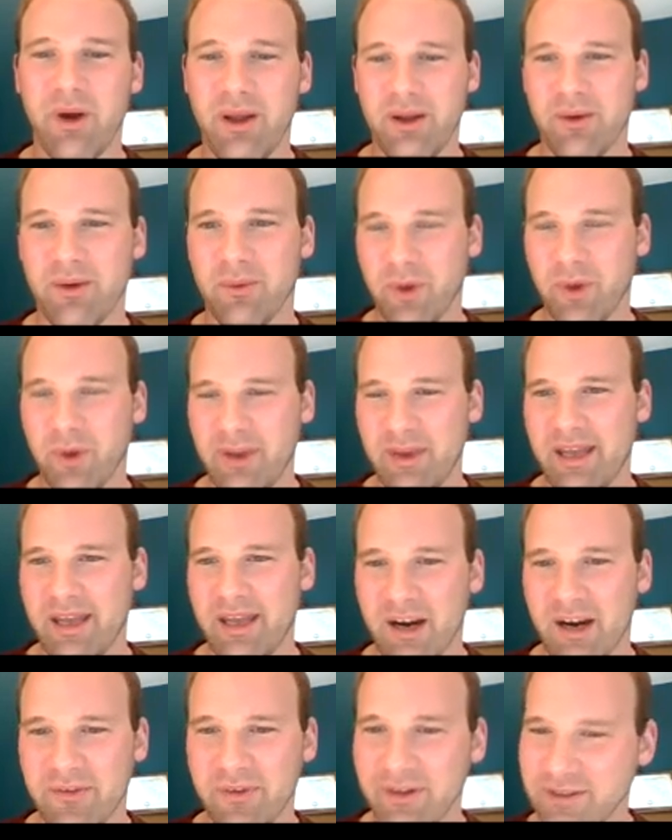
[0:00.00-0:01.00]
we'll be
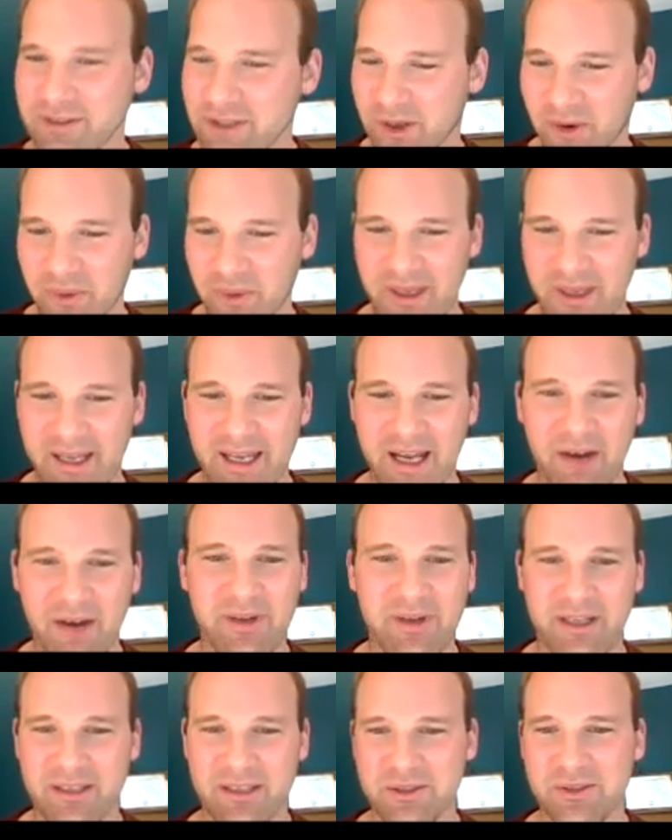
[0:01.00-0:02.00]
careful to only
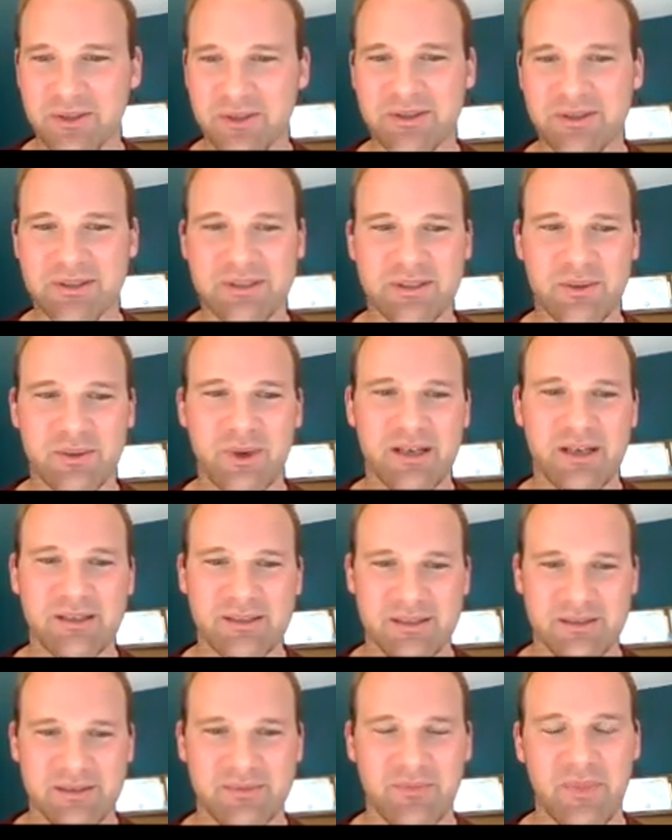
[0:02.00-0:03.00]
count induced
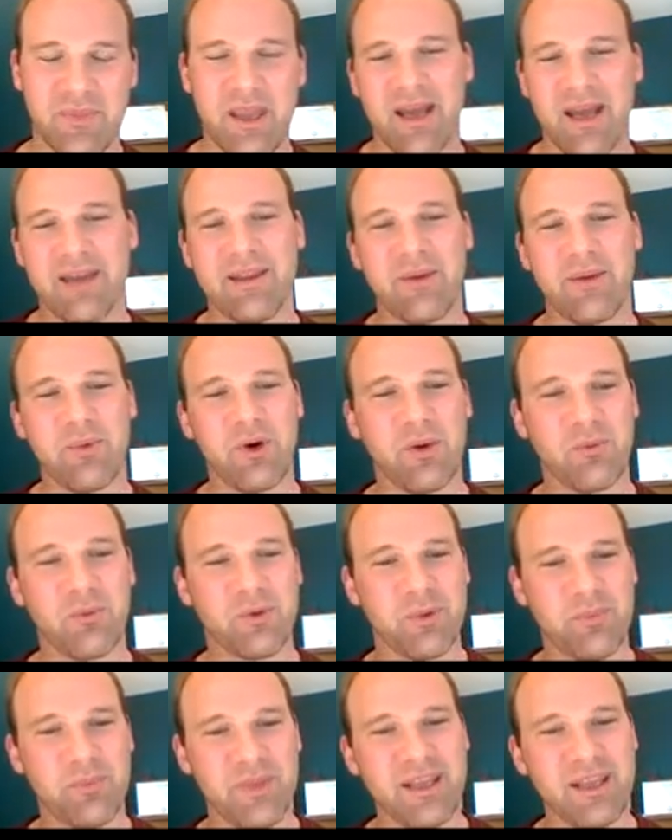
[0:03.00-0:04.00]
squares. And then we'll
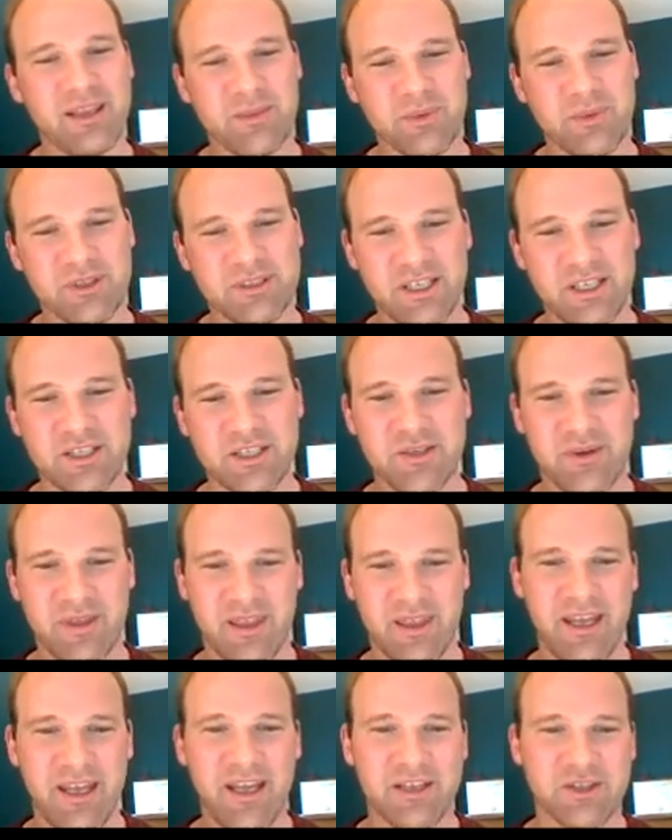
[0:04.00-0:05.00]
repeat the procedure
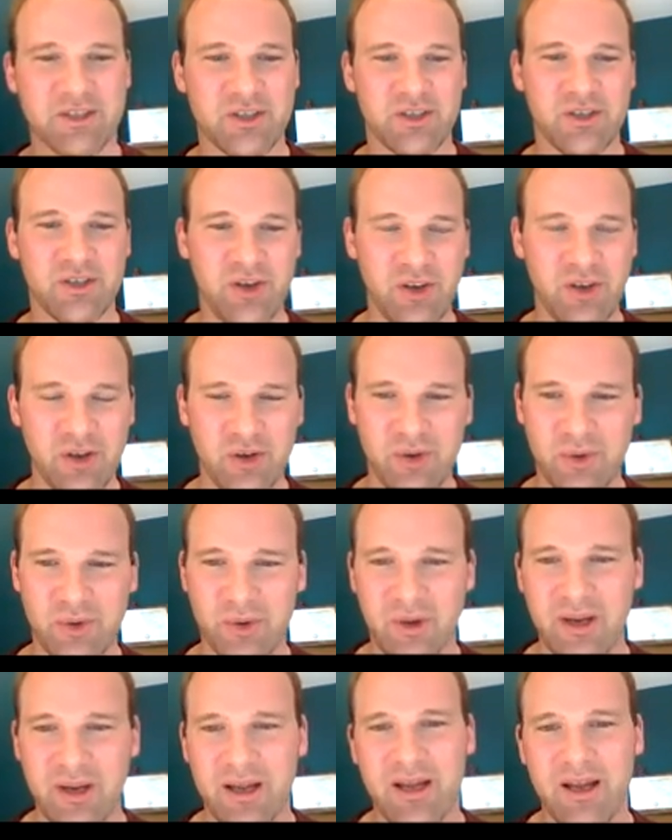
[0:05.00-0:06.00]
with each
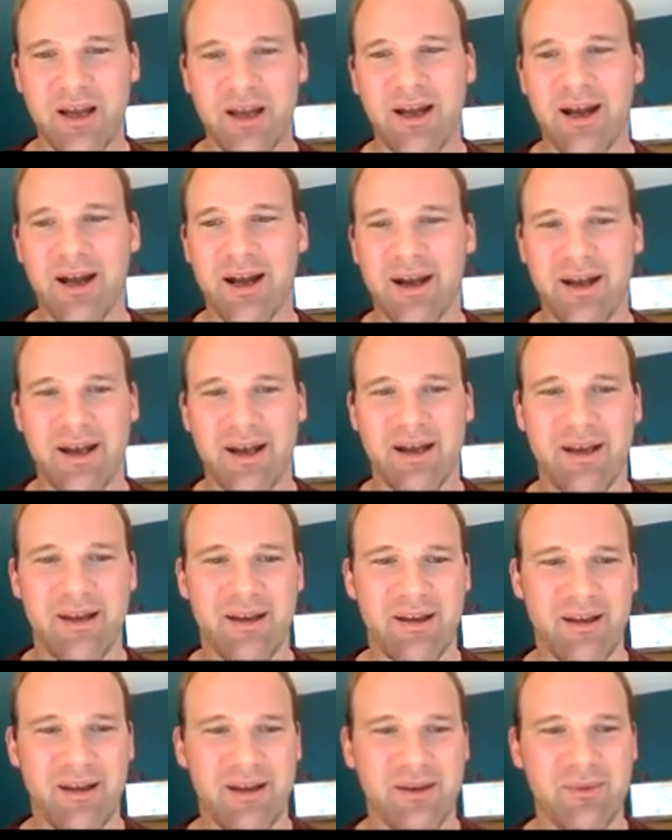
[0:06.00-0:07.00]
new
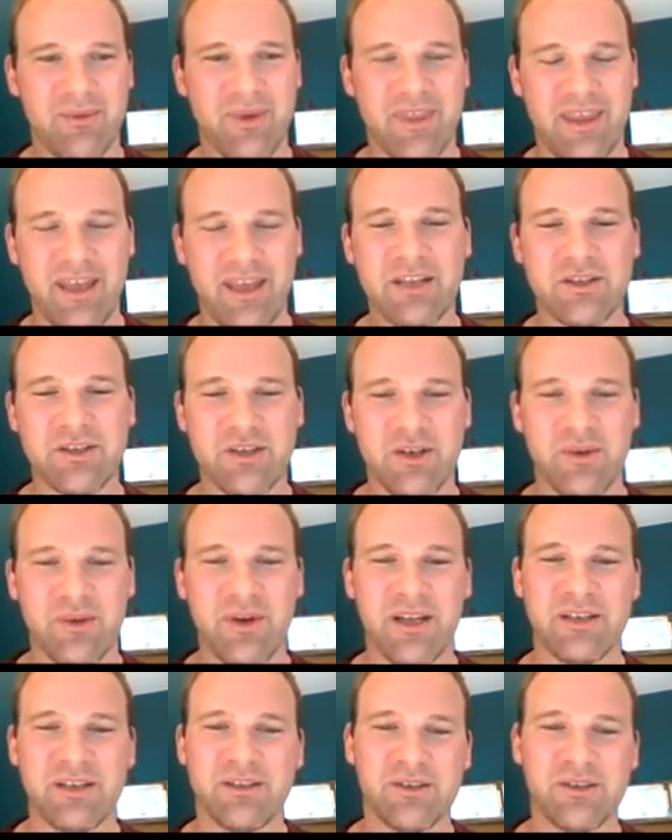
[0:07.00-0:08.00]

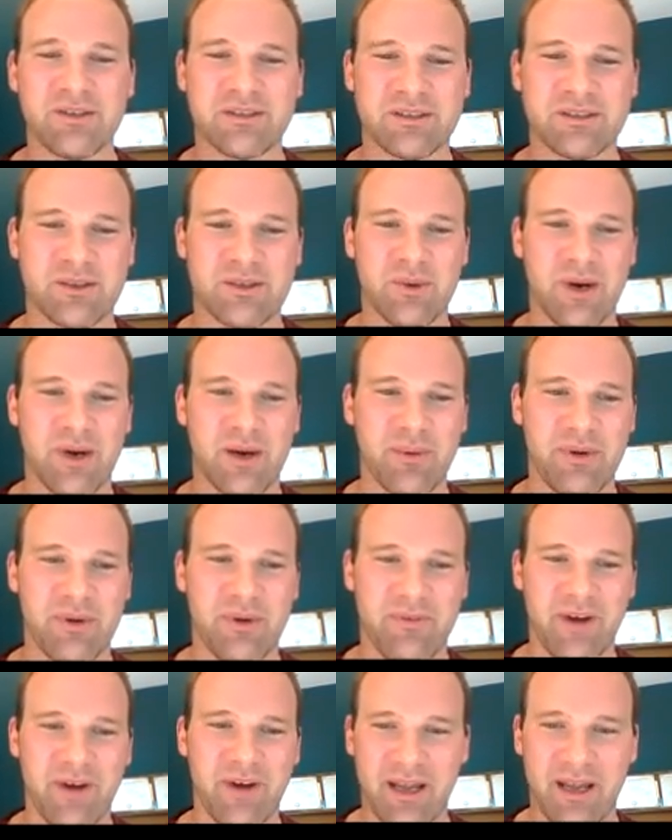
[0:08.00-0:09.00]
induced square
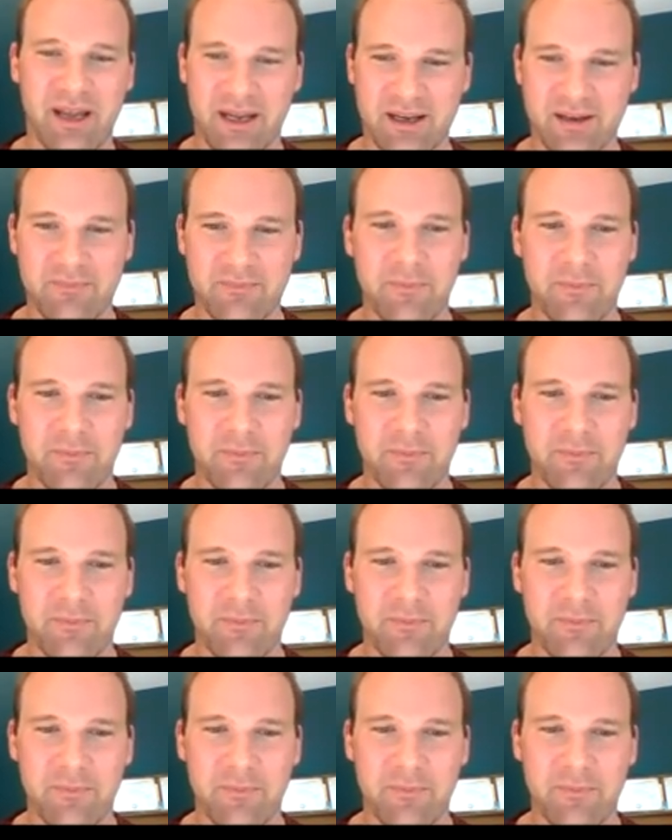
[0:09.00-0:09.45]
we find.